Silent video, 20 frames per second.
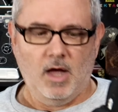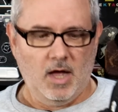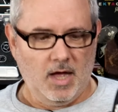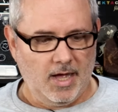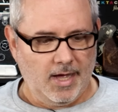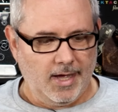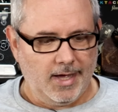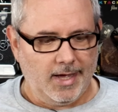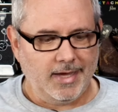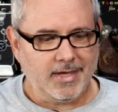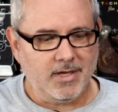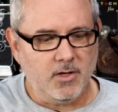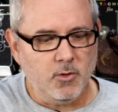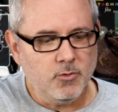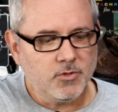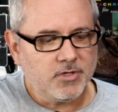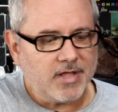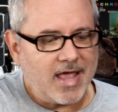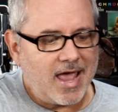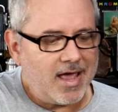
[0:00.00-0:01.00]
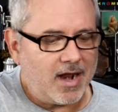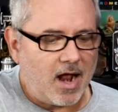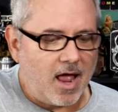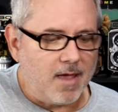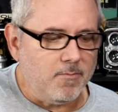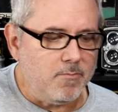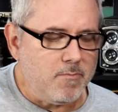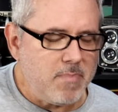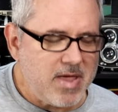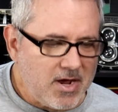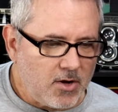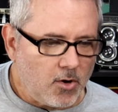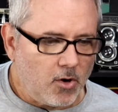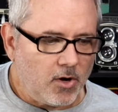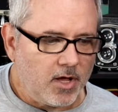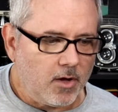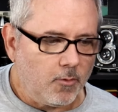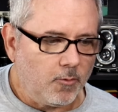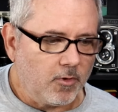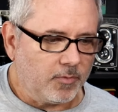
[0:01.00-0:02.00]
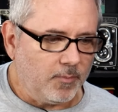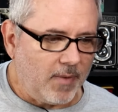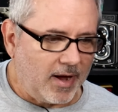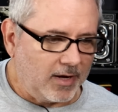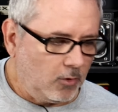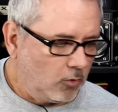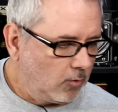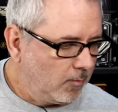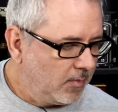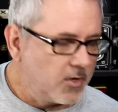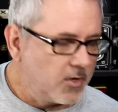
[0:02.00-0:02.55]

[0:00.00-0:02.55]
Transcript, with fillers: Uh, I used that, I metered it with my little